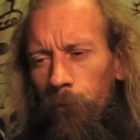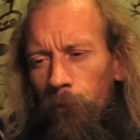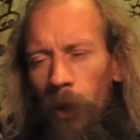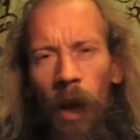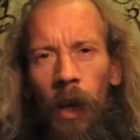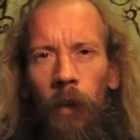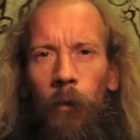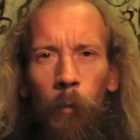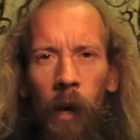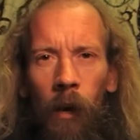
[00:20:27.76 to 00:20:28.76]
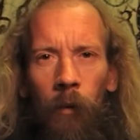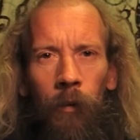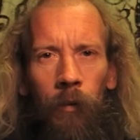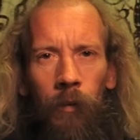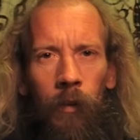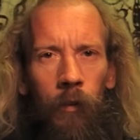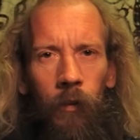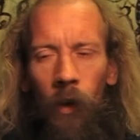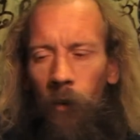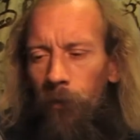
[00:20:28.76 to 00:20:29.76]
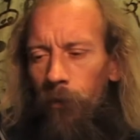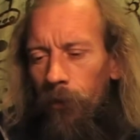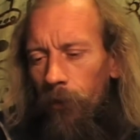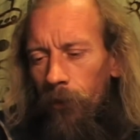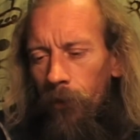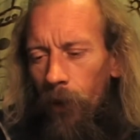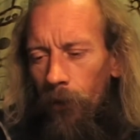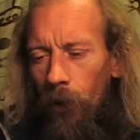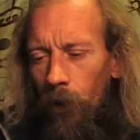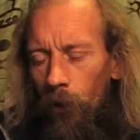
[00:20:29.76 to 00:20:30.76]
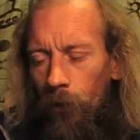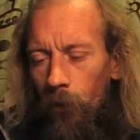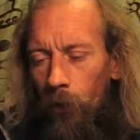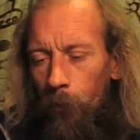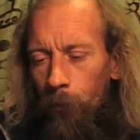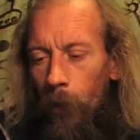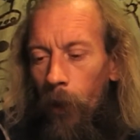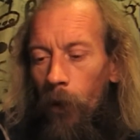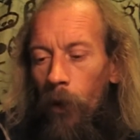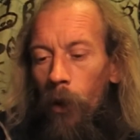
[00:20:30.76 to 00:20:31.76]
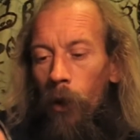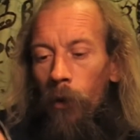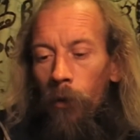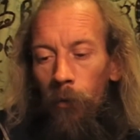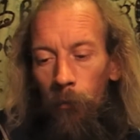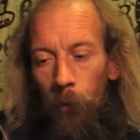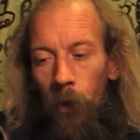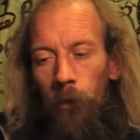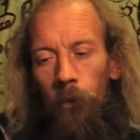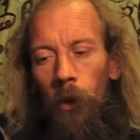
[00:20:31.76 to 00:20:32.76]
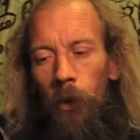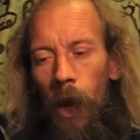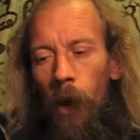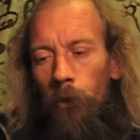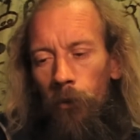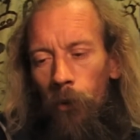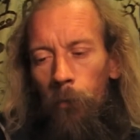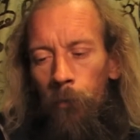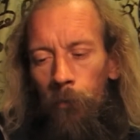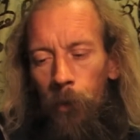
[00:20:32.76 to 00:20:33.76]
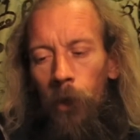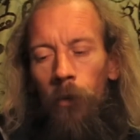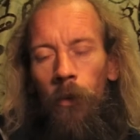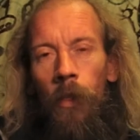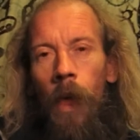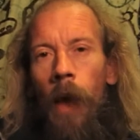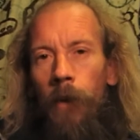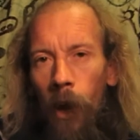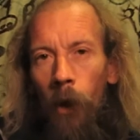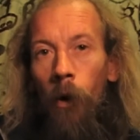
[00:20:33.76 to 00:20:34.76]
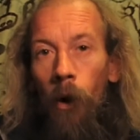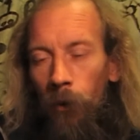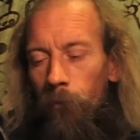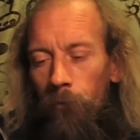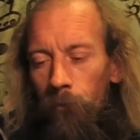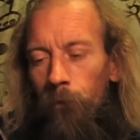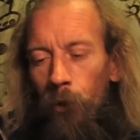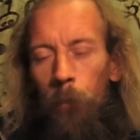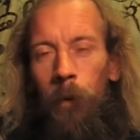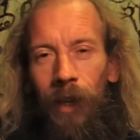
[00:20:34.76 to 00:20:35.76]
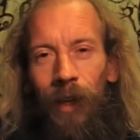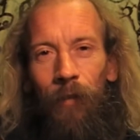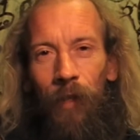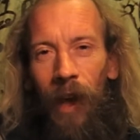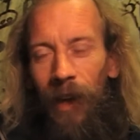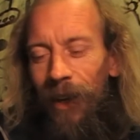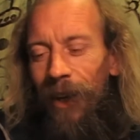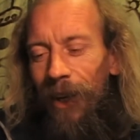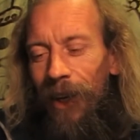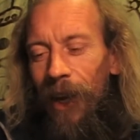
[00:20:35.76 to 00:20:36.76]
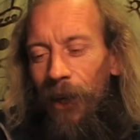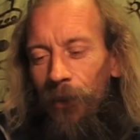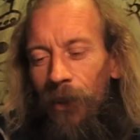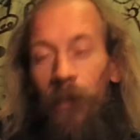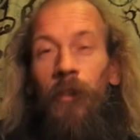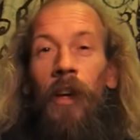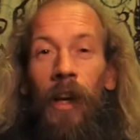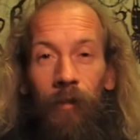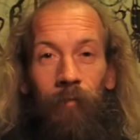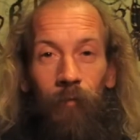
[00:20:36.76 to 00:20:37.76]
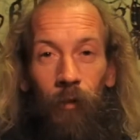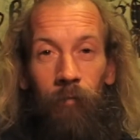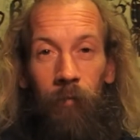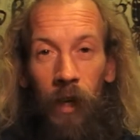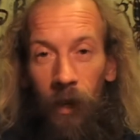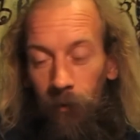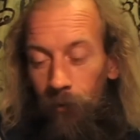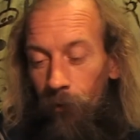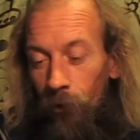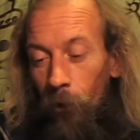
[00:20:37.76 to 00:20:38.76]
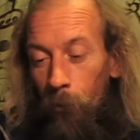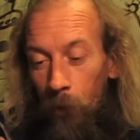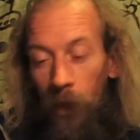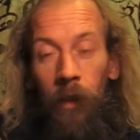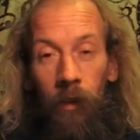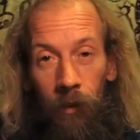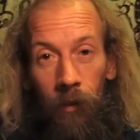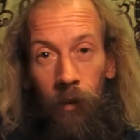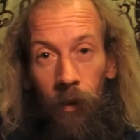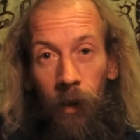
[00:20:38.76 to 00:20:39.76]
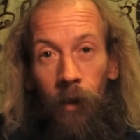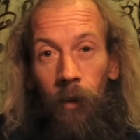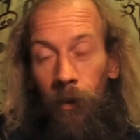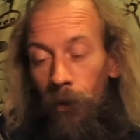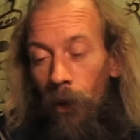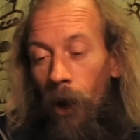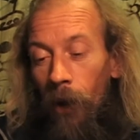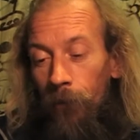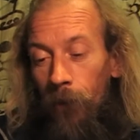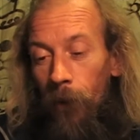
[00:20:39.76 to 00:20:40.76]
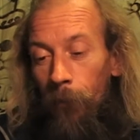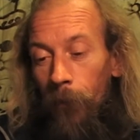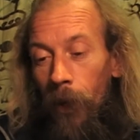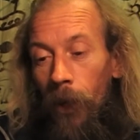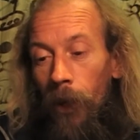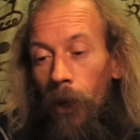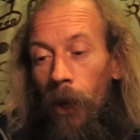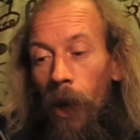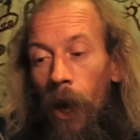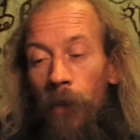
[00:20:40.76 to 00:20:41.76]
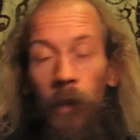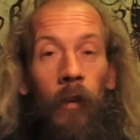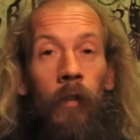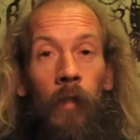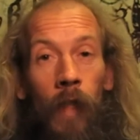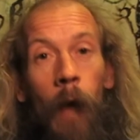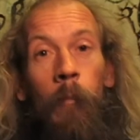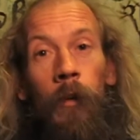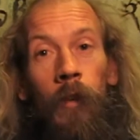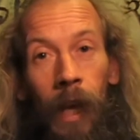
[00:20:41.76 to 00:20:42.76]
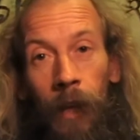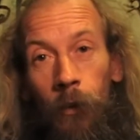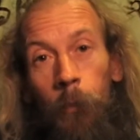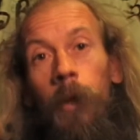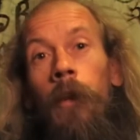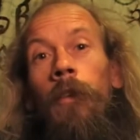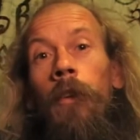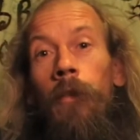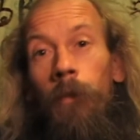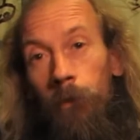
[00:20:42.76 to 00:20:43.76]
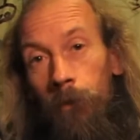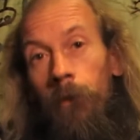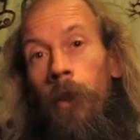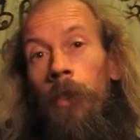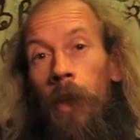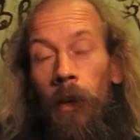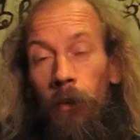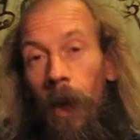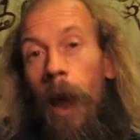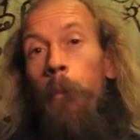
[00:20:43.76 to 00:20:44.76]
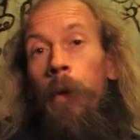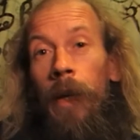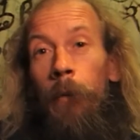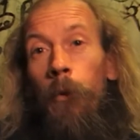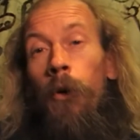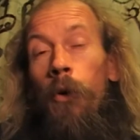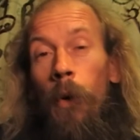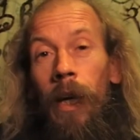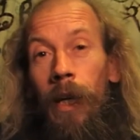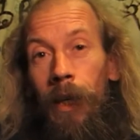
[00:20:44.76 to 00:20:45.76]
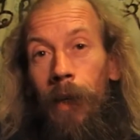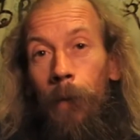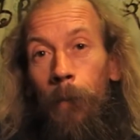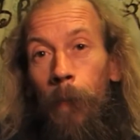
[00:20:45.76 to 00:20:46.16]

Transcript: liars about and stuff, and sounds like lots of them. But so now, so because of that, now I do believe that Laodicea should be after. And this isn't that much later because the the things are happening more quickly.